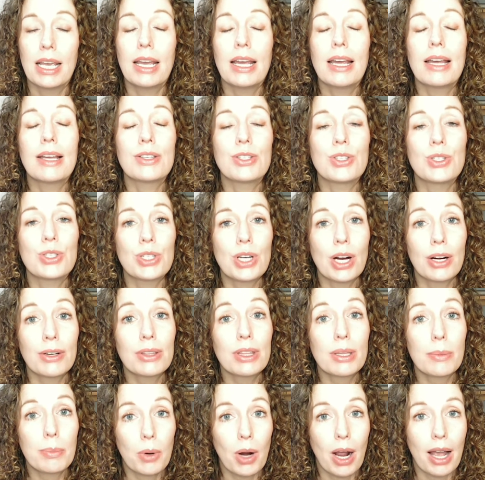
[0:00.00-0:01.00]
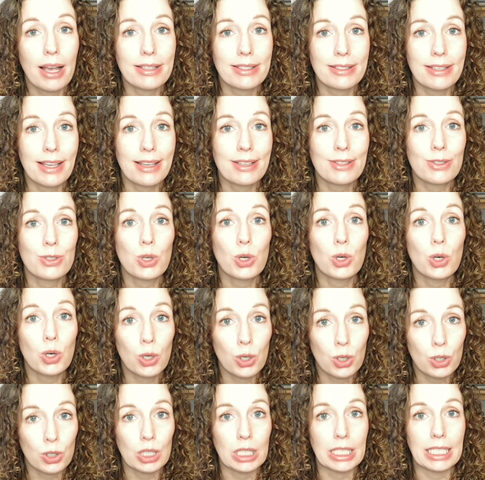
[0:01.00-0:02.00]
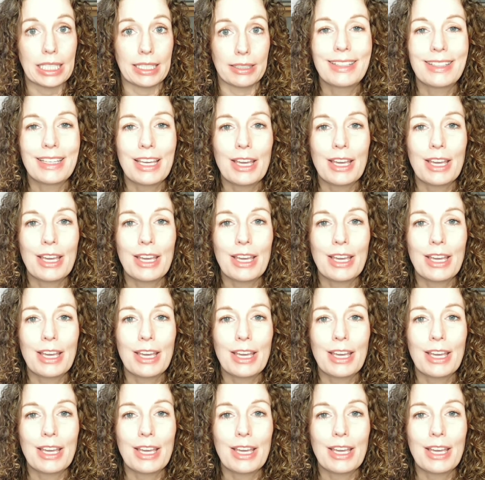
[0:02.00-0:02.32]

start the process early.